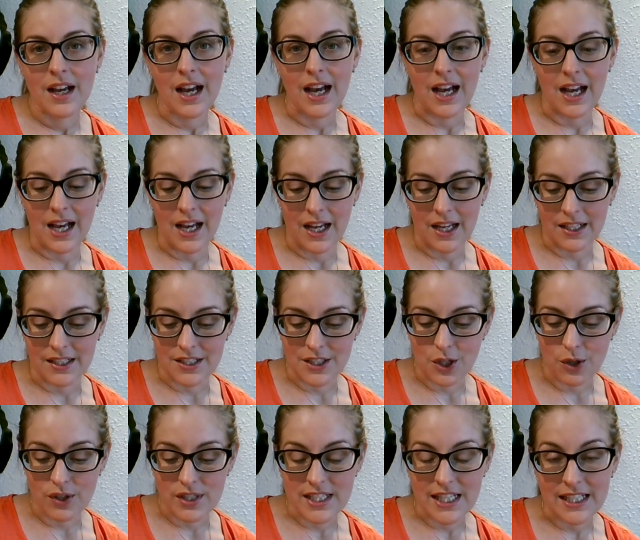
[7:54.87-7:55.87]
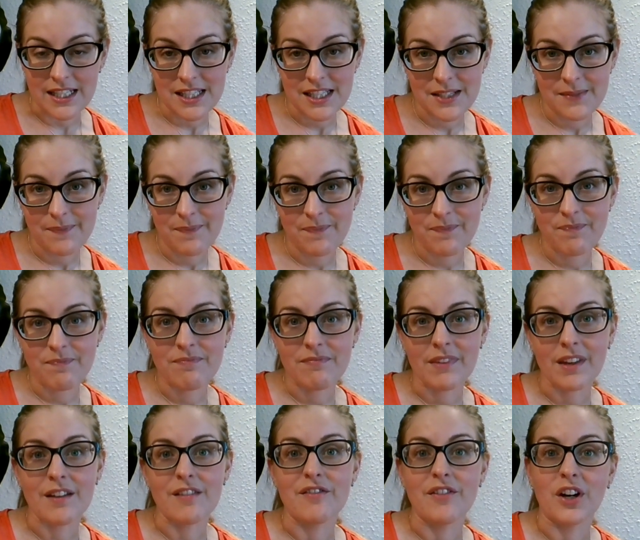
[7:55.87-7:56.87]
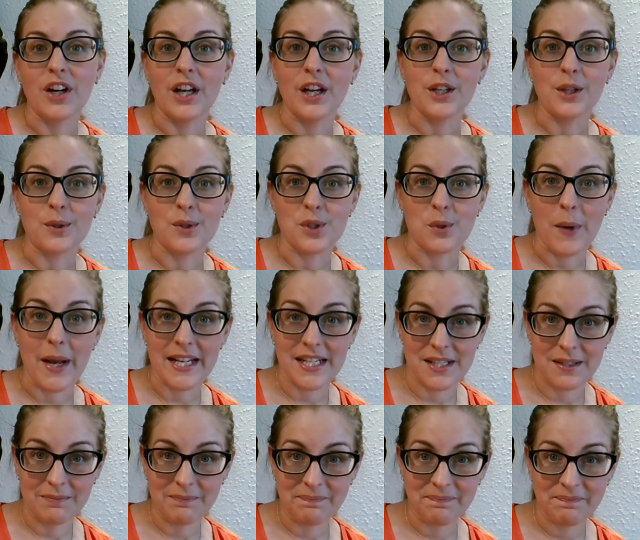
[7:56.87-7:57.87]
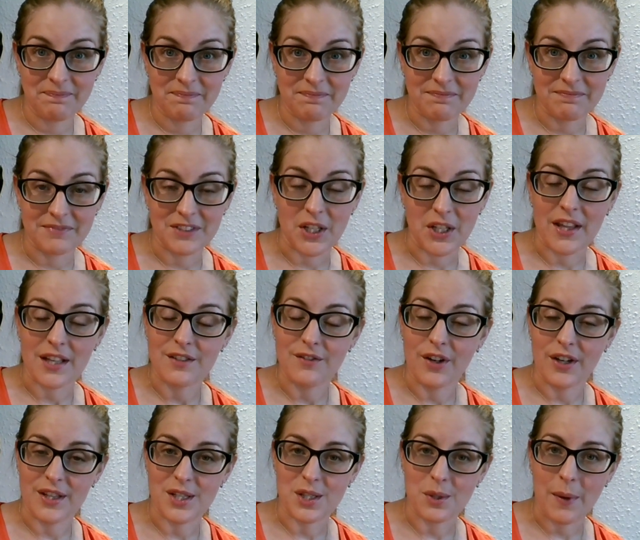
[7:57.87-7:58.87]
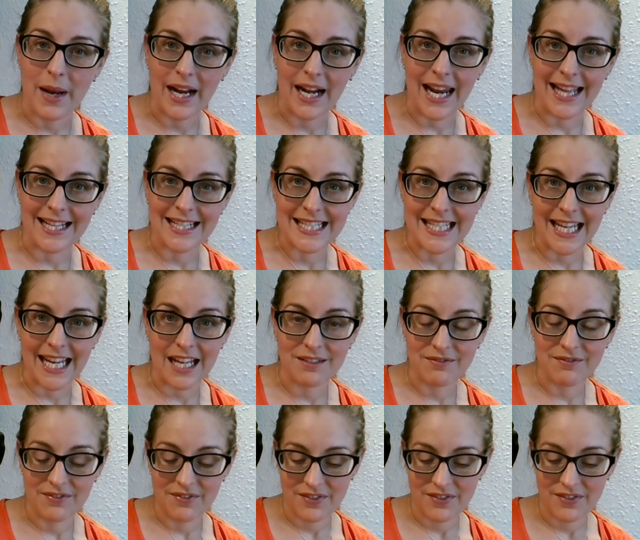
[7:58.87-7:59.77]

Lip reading: and toxins via your sweat, so that's via the sweat glands again.